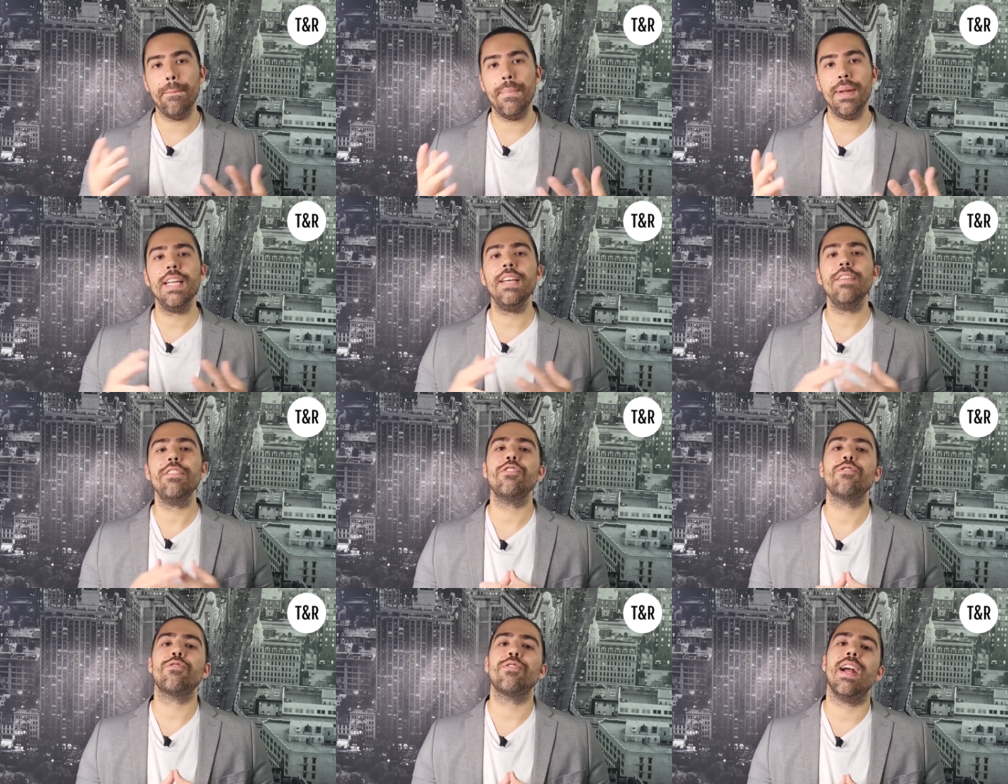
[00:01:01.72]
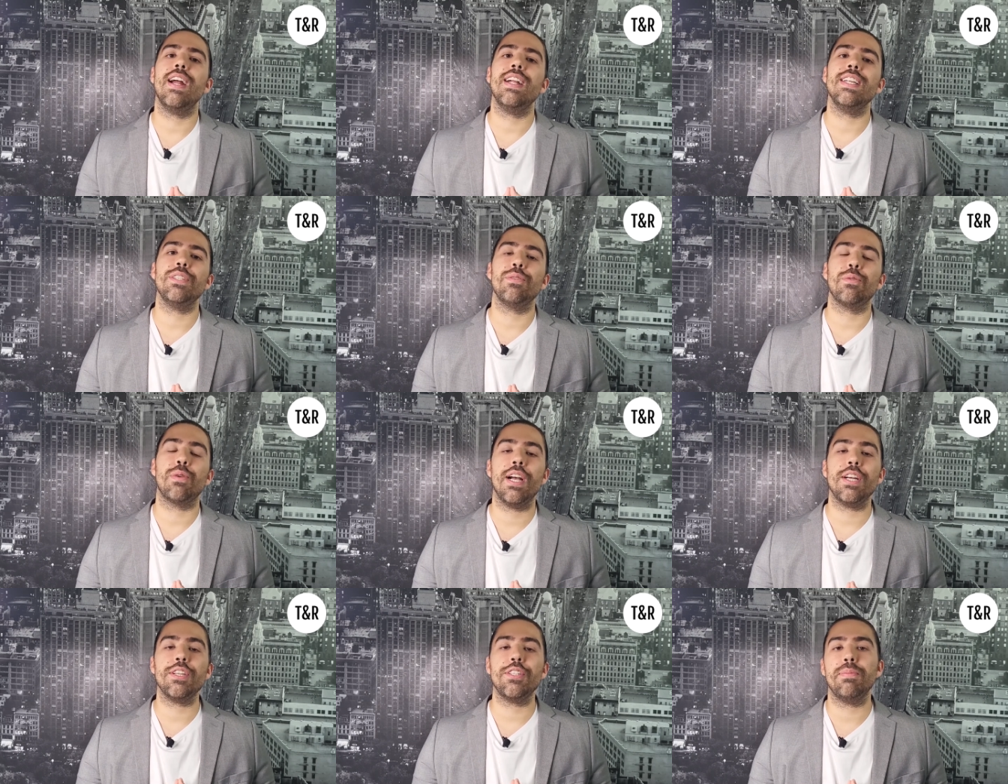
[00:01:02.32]
Many of the strategies
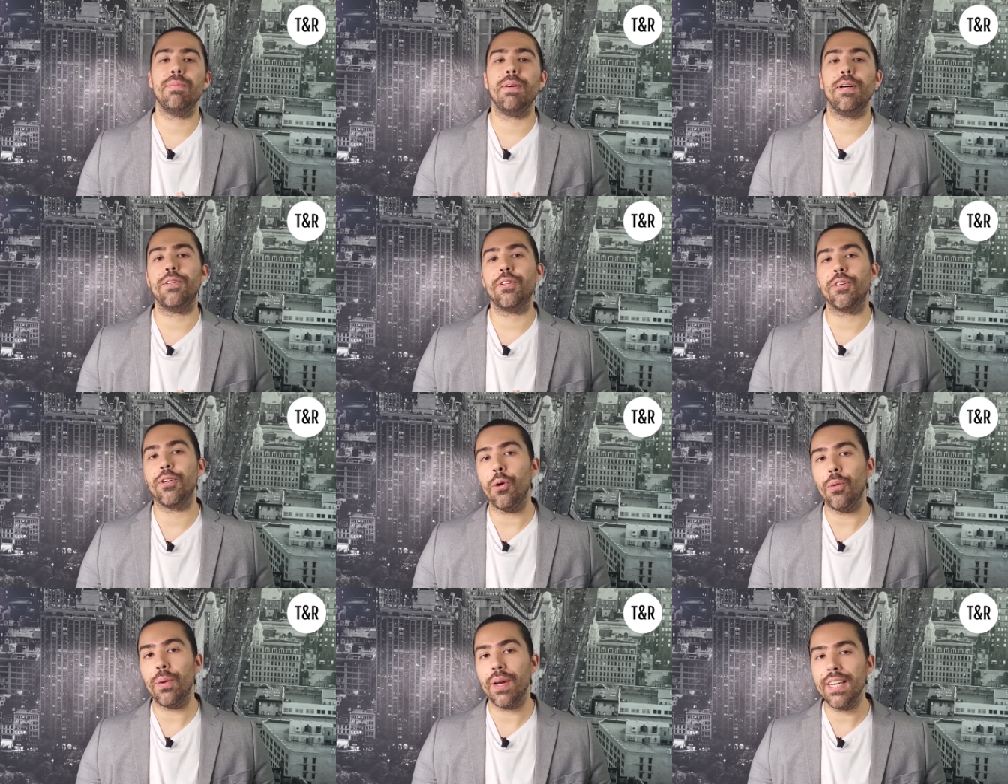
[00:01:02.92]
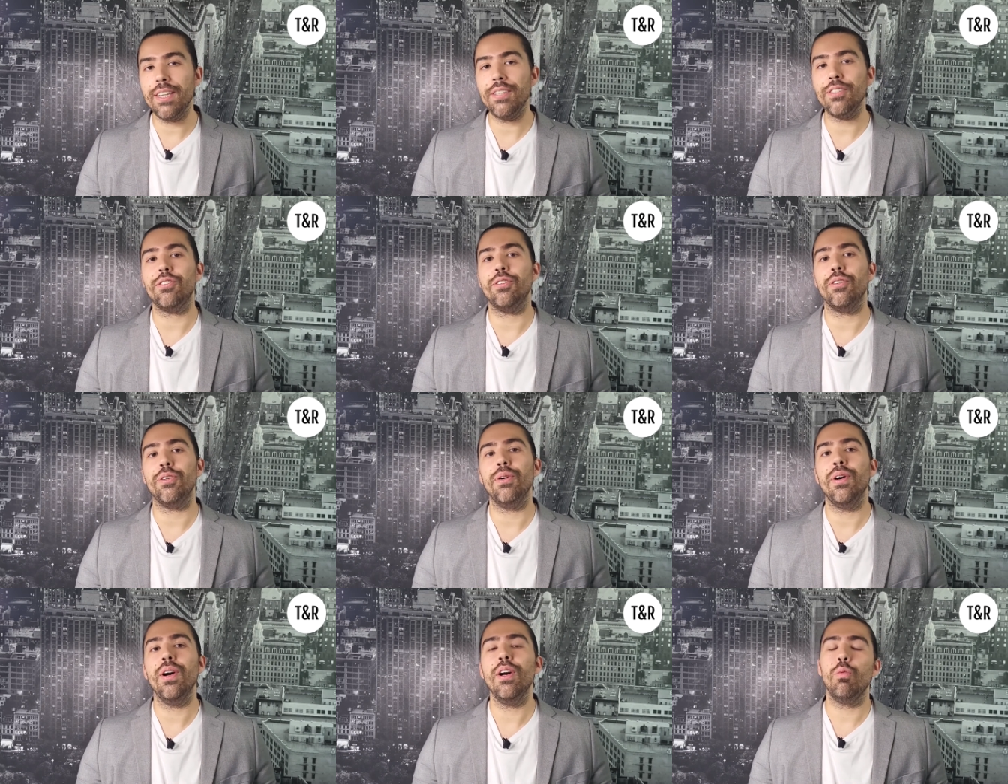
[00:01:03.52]
that we're actually about to go
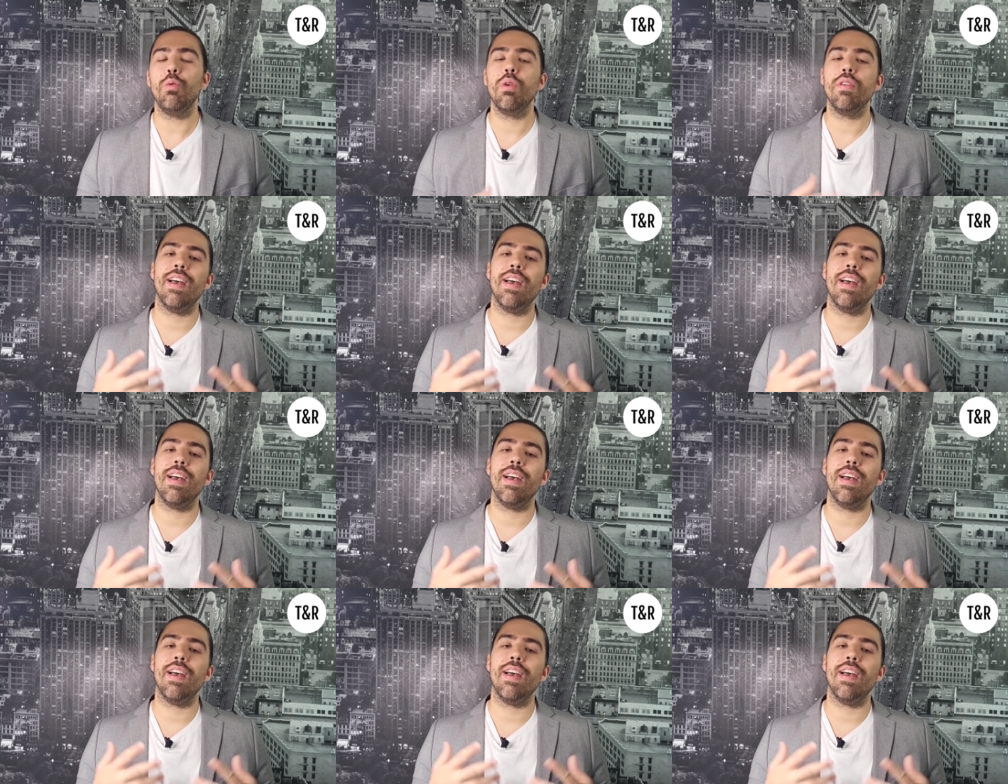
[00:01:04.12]
into,